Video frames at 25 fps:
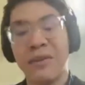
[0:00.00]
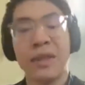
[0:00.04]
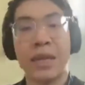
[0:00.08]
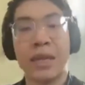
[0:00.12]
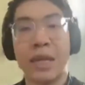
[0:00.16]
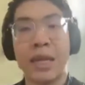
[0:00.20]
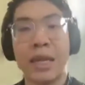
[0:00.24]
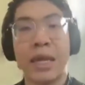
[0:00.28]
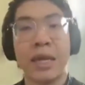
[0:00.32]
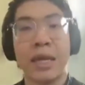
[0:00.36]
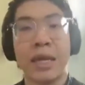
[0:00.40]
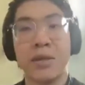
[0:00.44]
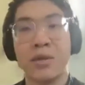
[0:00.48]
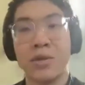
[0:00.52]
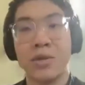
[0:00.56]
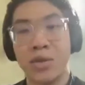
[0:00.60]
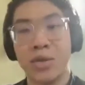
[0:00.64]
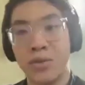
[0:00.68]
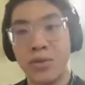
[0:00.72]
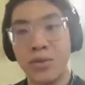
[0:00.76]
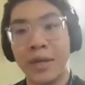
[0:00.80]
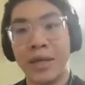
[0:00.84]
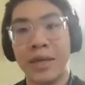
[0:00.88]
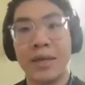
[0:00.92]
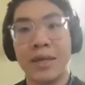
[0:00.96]
that I could
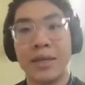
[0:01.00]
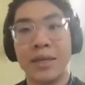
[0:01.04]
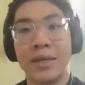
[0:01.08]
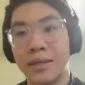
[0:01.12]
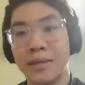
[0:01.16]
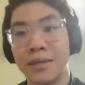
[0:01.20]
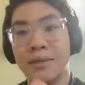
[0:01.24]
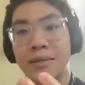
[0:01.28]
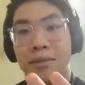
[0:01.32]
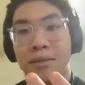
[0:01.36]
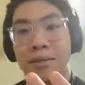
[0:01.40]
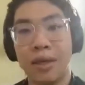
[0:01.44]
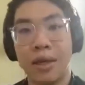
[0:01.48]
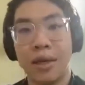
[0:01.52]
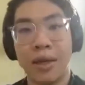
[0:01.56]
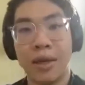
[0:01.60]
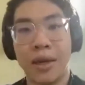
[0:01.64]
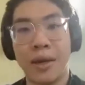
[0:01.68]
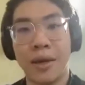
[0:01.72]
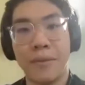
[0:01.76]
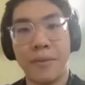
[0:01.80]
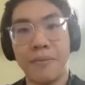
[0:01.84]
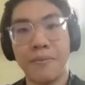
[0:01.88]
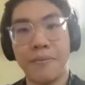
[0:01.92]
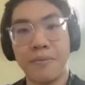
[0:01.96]
do it and
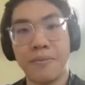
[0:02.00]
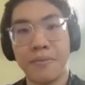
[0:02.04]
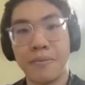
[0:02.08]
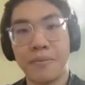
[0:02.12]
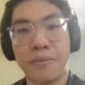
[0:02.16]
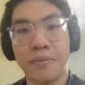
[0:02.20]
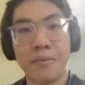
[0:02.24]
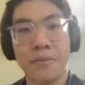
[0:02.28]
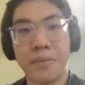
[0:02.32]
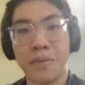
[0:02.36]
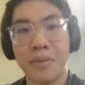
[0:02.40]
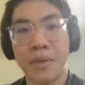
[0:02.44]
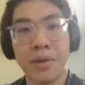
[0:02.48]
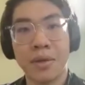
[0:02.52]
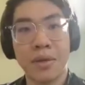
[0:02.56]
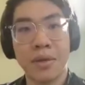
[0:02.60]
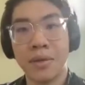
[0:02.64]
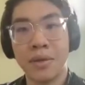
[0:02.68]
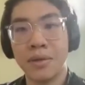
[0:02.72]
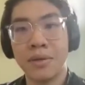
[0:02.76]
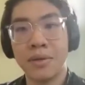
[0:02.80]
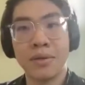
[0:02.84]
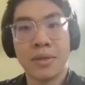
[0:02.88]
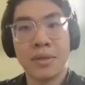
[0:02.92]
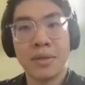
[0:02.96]
um,
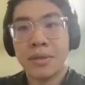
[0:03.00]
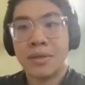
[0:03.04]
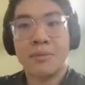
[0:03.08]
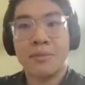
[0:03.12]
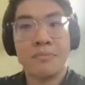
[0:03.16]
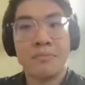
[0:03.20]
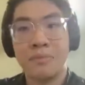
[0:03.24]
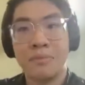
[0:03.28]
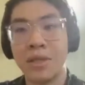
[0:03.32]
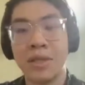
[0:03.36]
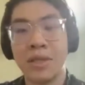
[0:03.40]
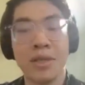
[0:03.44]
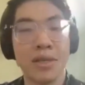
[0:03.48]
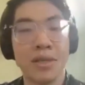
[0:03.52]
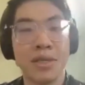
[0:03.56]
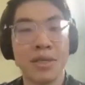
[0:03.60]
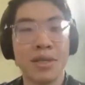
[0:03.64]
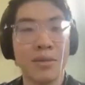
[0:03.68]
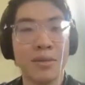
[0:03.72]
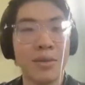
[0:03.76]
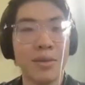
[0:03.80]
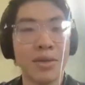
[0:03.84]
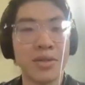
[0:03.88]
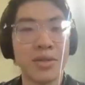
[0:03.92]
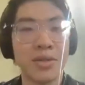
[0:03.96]
was just
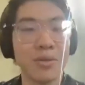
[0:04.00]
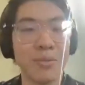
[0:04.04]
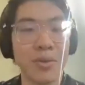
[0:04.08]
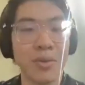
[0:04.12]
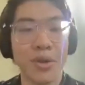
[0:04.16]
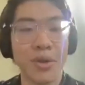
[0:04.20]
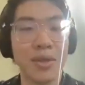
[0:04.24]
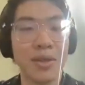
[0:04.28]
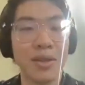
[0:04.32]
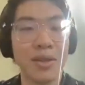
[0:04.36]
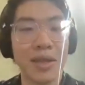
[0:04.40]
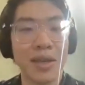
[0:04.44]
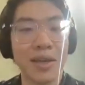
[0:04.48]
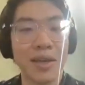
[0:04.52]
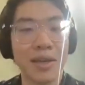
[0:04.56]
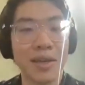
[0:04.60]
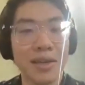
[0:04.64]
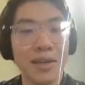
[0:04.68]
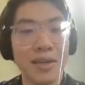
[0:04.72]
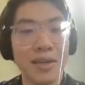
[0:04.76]
the most important thing.